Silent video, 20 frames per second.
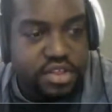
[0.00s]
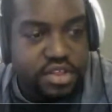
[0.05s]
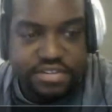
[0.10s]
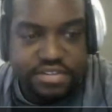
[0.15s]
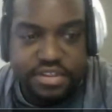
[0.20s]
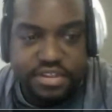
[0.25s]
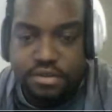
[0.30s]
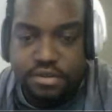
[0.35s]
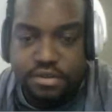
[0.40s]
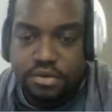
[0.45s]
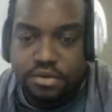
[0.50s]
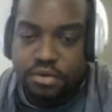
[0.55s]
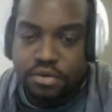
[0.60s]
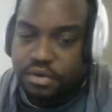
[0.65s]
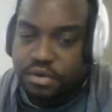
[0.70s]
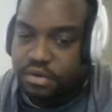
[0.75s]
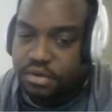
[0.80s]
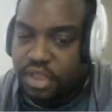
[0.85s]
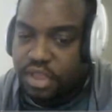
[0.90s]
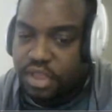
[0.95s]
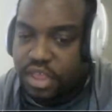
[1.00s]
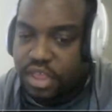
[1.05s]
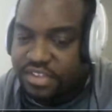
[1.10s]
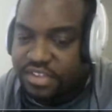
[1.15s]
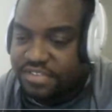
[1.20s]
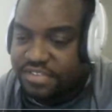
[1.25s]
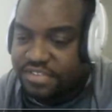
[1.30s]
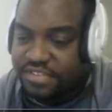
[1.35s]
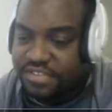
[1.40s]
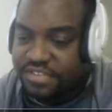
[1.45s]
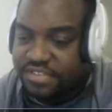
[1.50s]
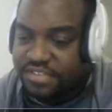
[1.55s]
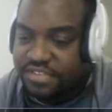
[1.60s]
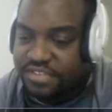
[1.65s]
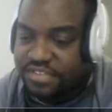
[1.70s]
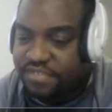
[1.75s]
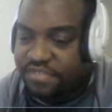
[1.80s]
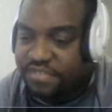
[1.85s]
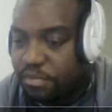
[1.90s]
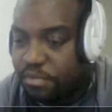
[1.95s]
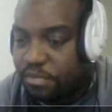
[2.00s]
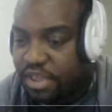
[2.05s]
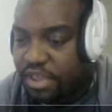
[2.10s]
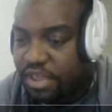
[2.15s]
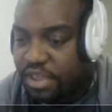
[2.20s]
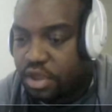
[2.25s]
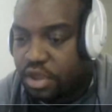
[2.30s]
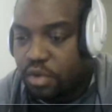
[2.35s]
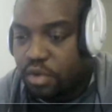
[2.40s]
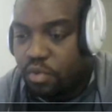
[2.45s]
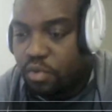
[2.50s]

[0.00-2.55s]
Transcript: Or because I feel no, like that would be a no, good no, way. No, something